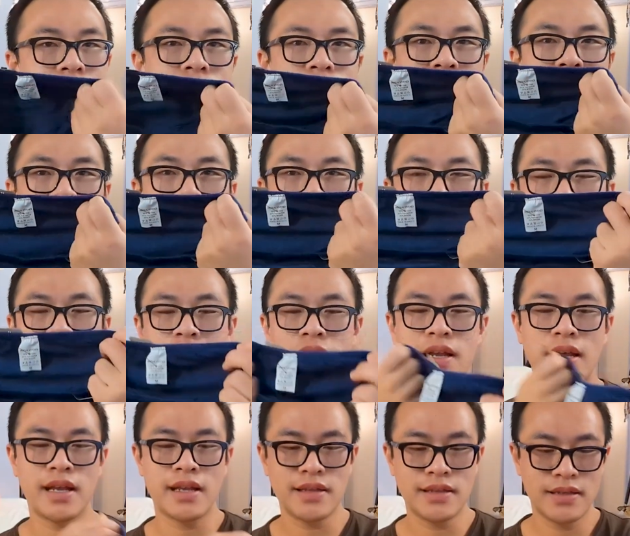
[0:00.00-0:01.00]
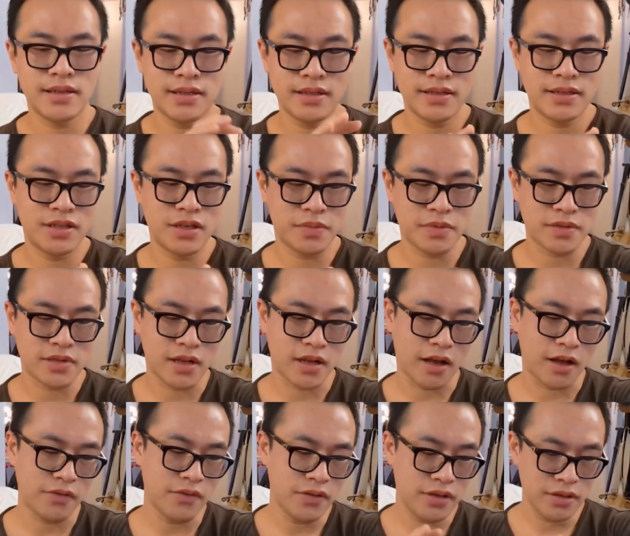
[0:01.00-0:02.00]
So yeah, super nice, super
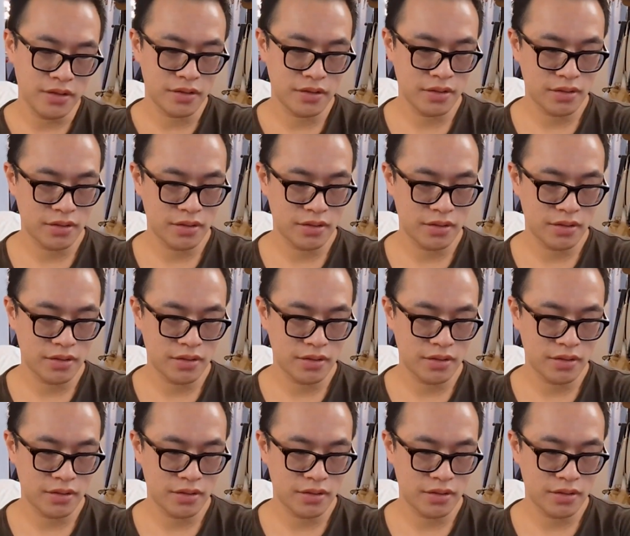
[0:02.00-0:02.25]
soft.